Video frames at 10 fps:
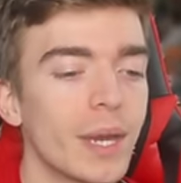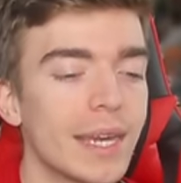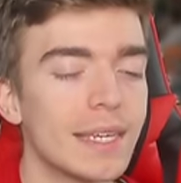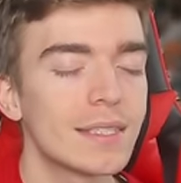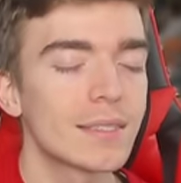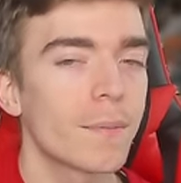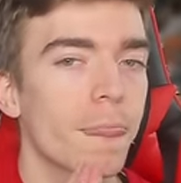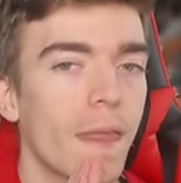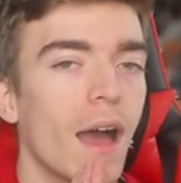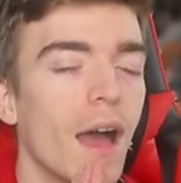is,
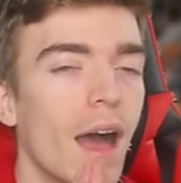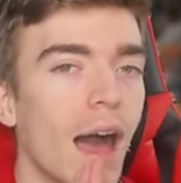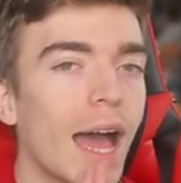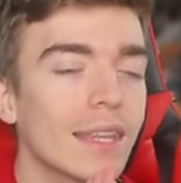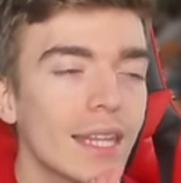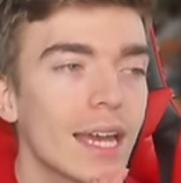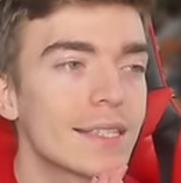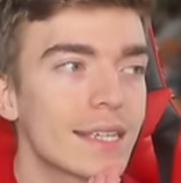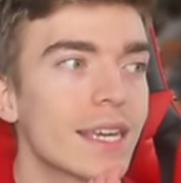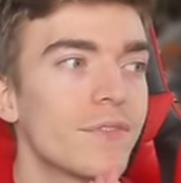I
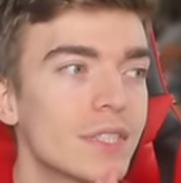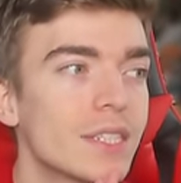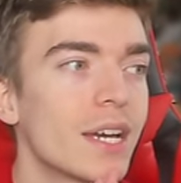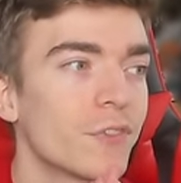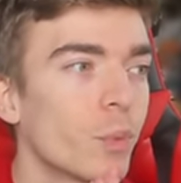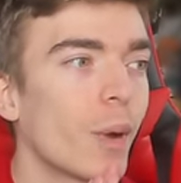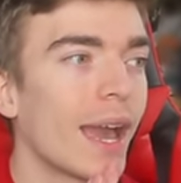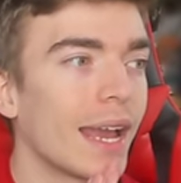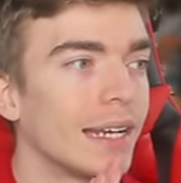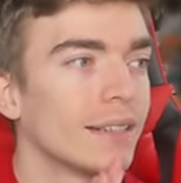like to give stuff
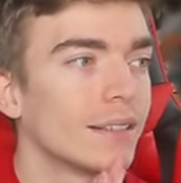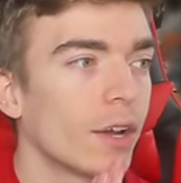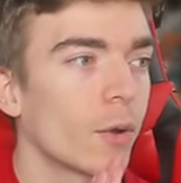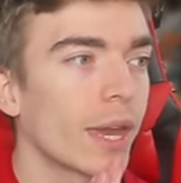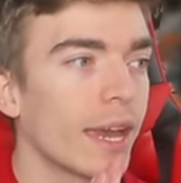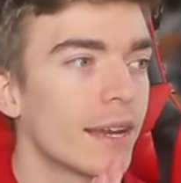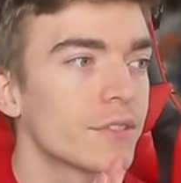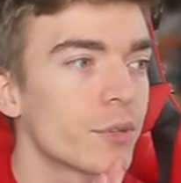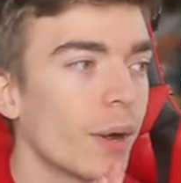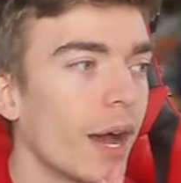away. Okay,
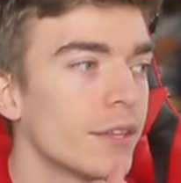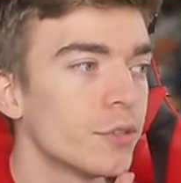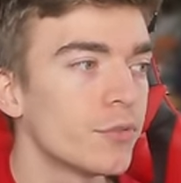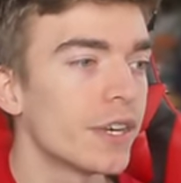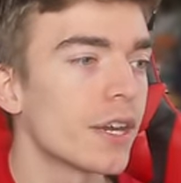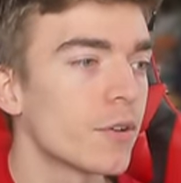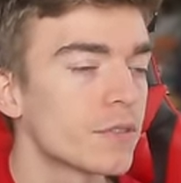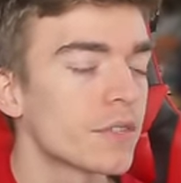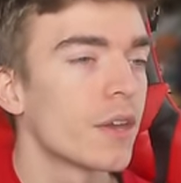so I do videos